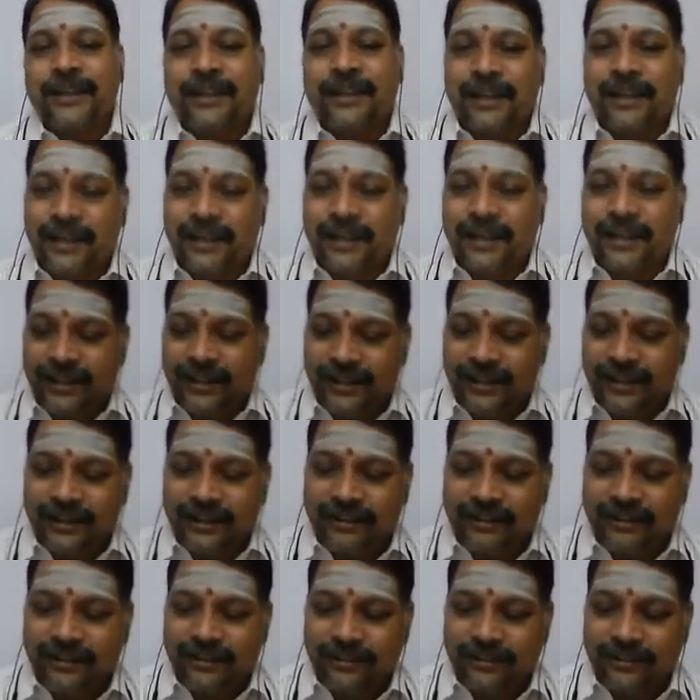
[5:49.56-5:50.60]

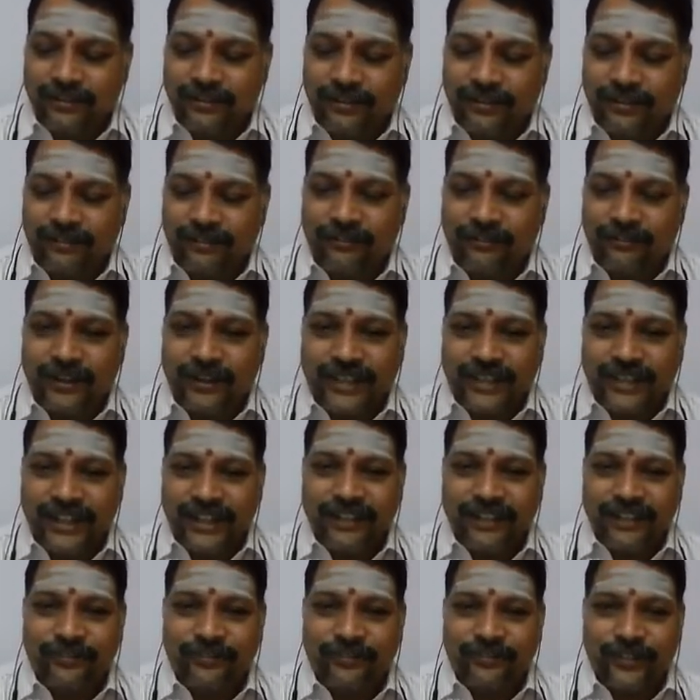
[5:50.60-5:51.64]
Uh, what kind
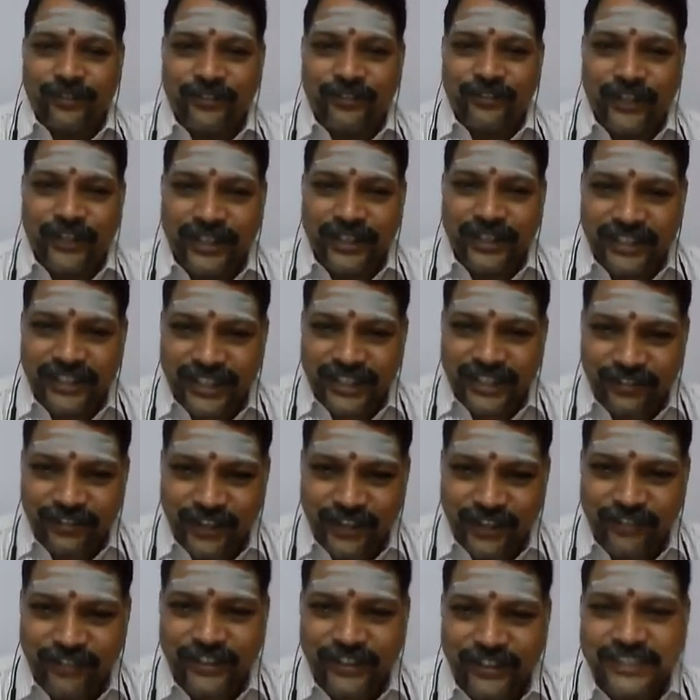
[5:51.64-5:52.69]
of difficulty that we
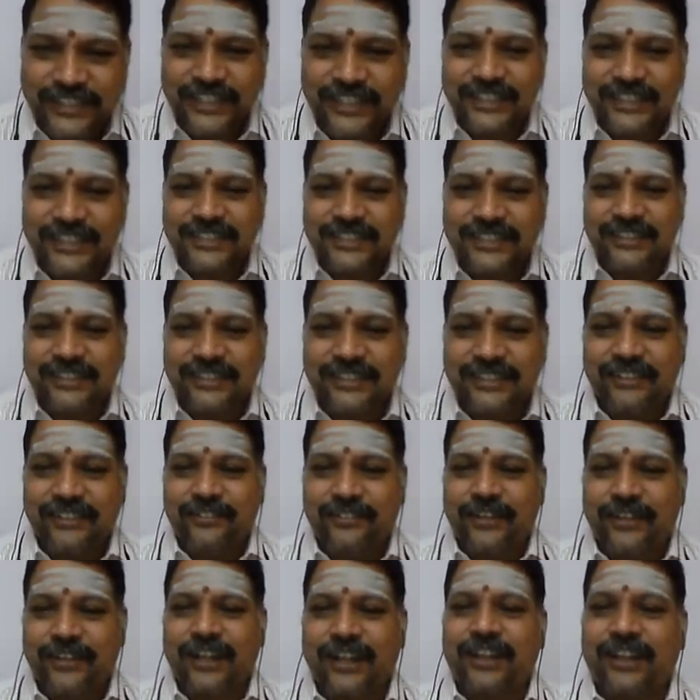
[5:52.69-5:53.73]
are facing is
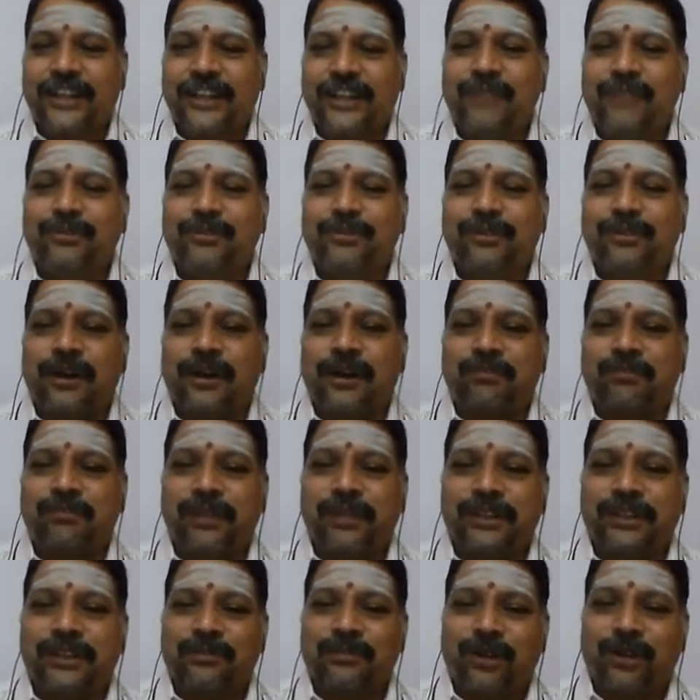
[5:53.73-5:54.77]
we are not able to
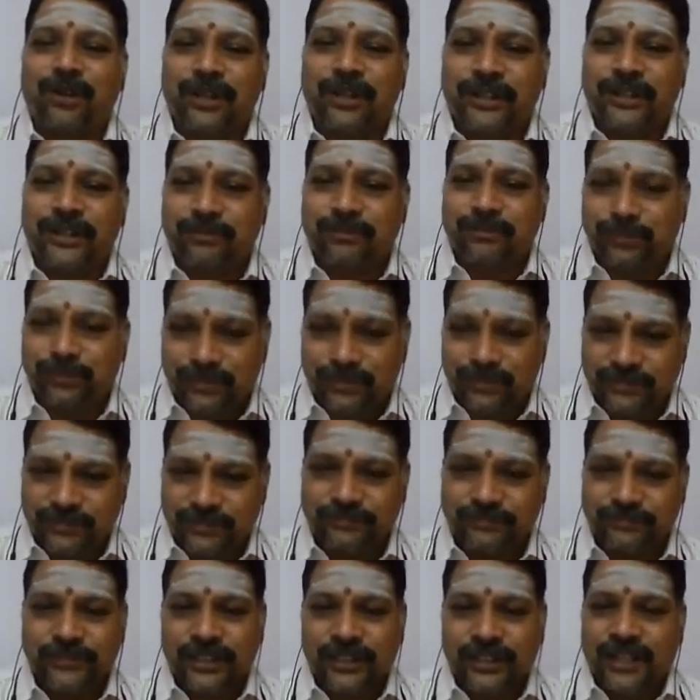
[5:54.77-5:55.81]
apply the modern input
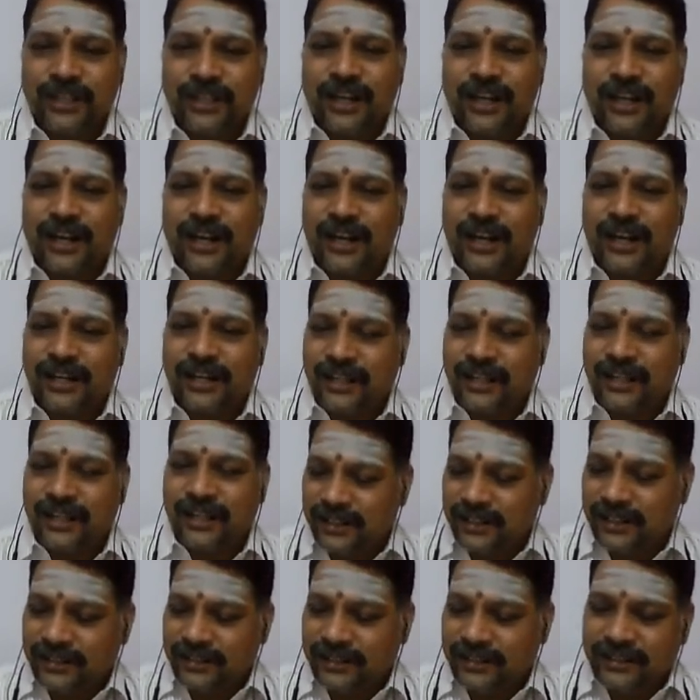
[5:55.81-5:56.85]
and
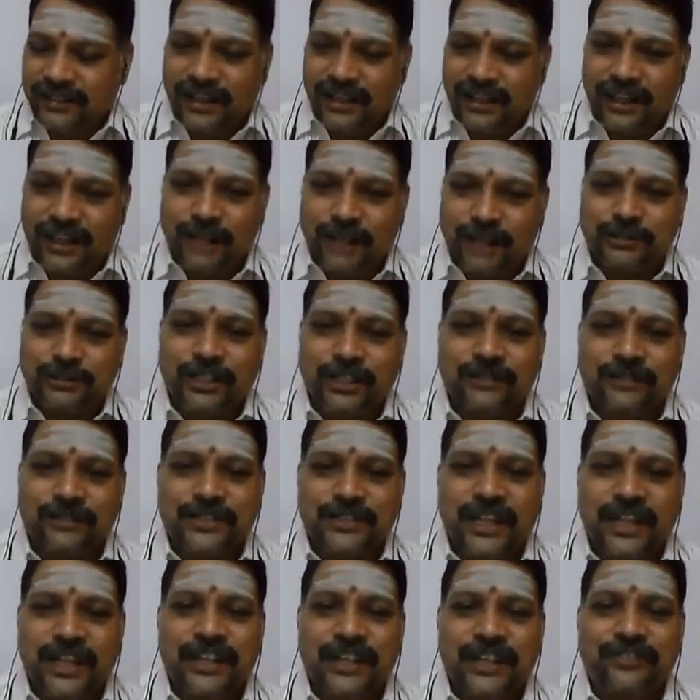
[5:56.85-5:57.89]
adoption of
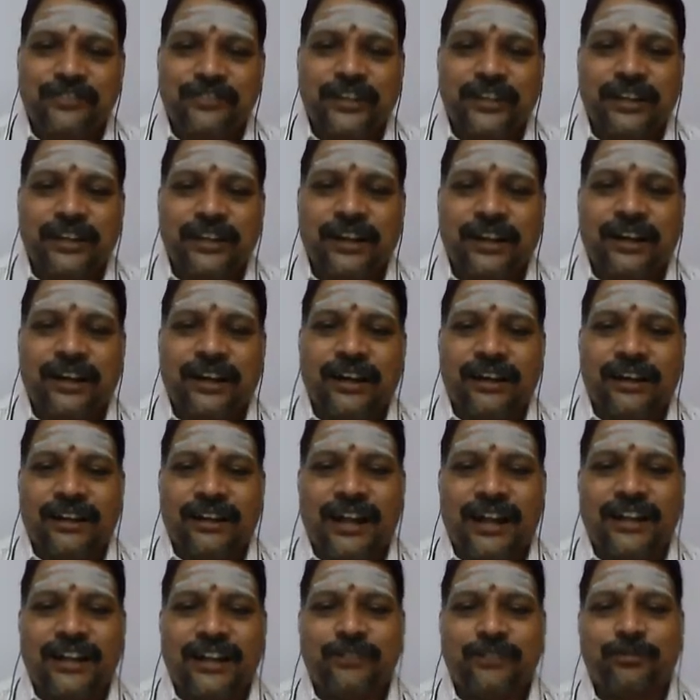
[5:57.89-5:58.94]
scientific
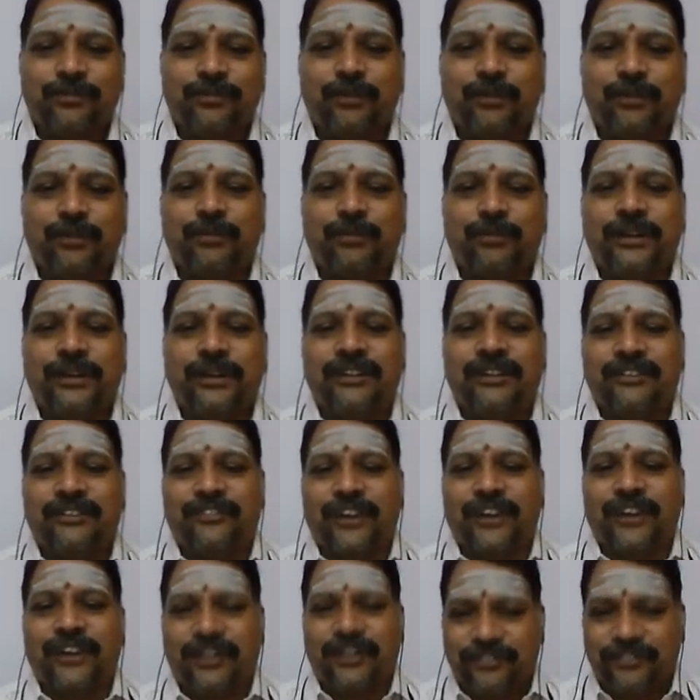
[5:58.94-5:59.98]
land improvement
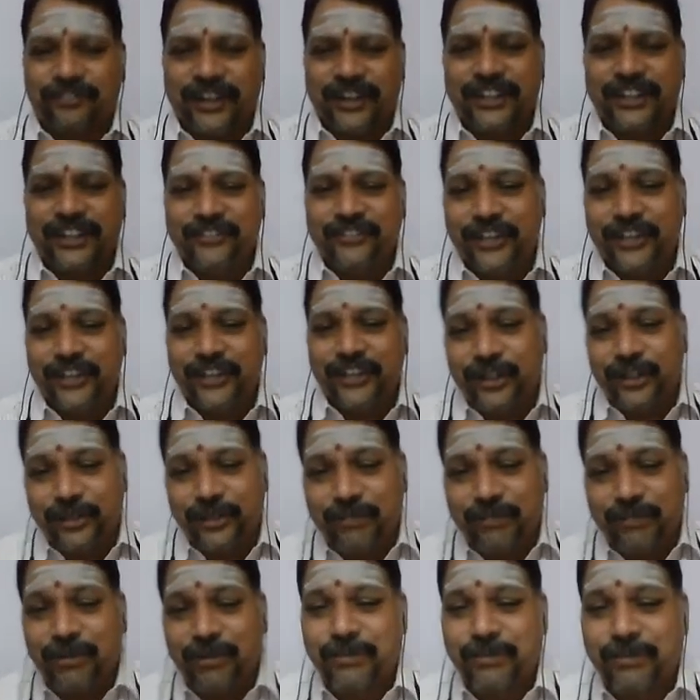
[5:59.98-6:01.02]
find difficult to
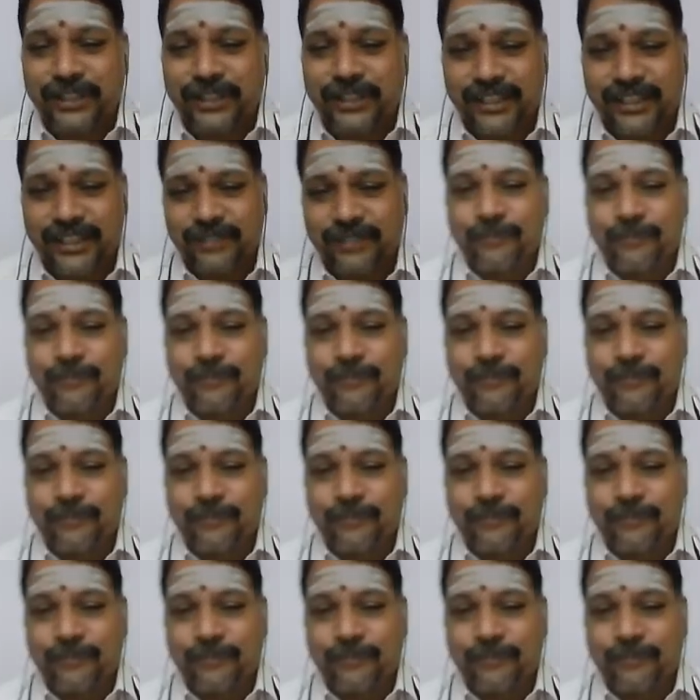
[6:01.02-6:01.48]
implement that.